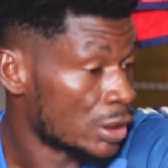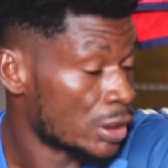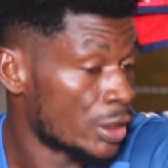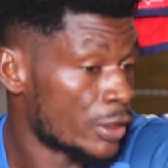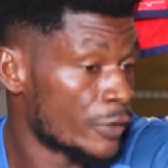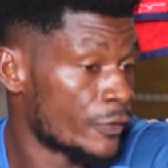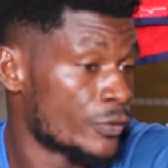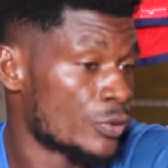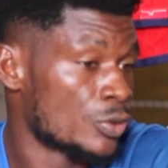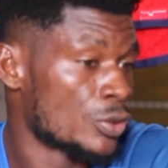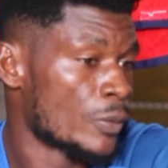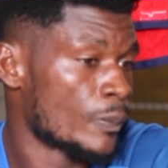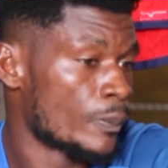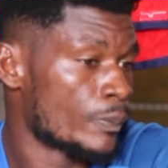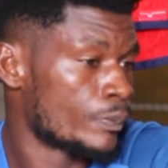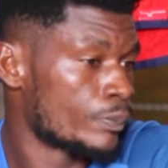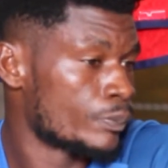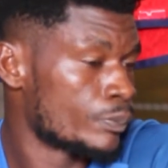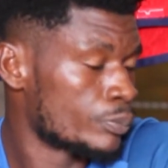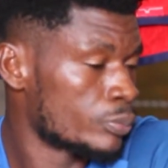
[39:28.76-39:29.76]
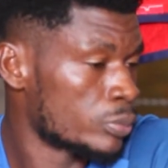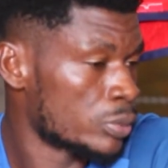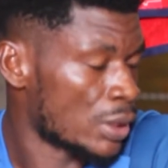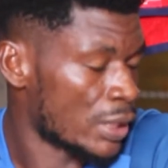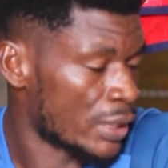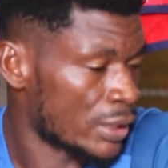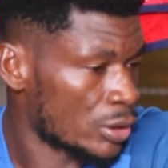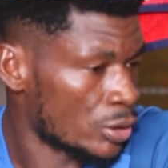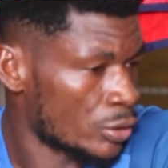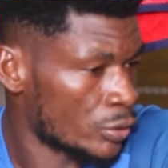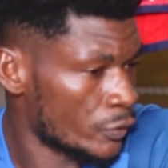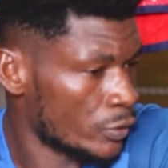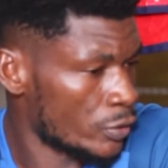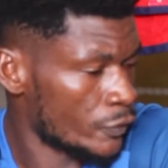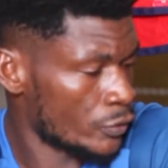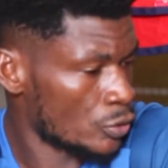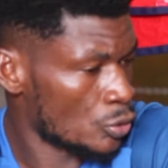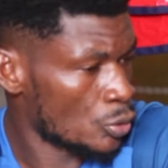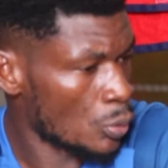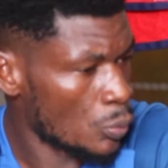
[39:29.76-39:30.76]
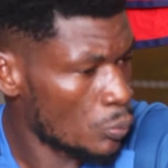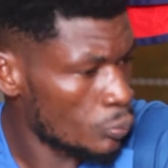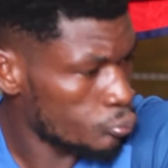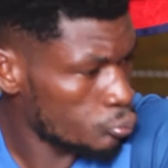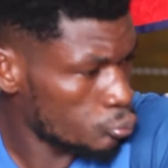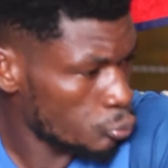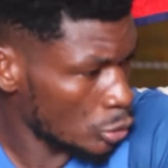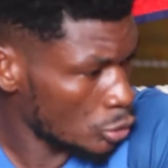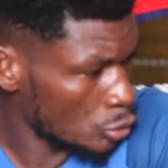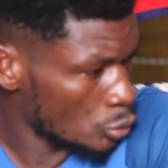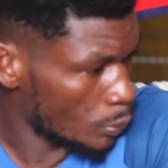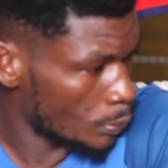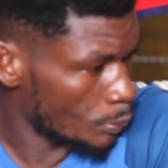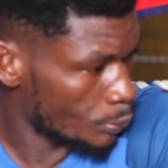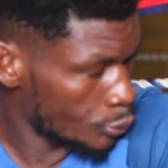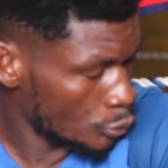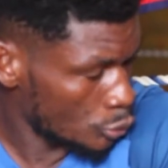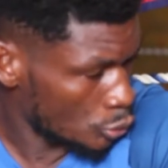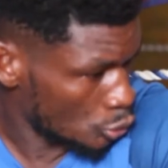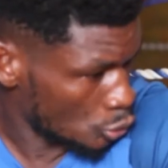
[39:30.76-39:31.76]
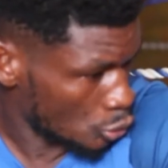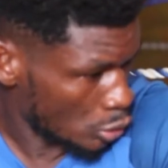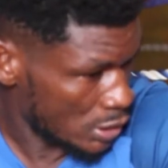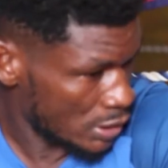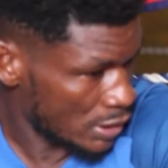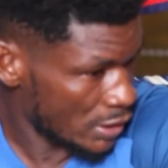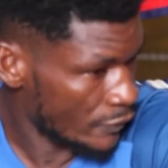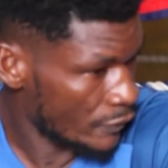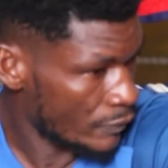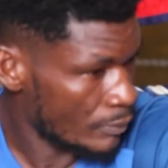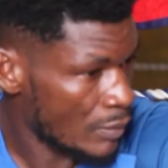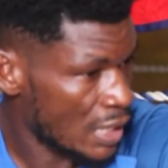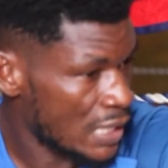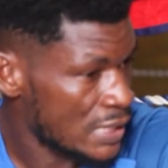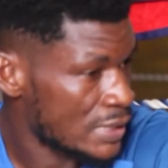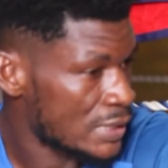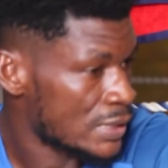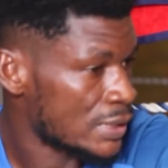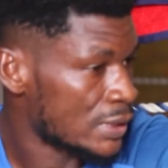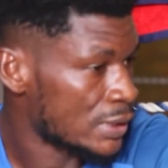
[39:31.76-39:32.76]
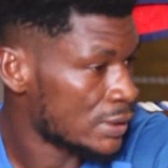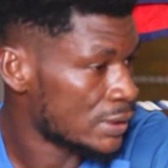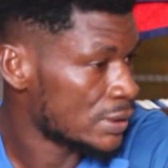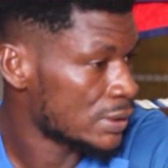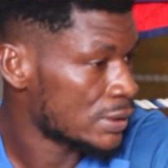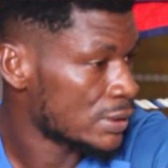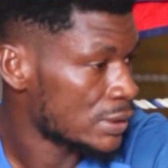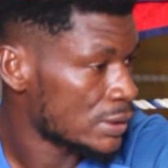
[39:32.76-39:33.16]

if you don't like if you don't want to put yourself much in it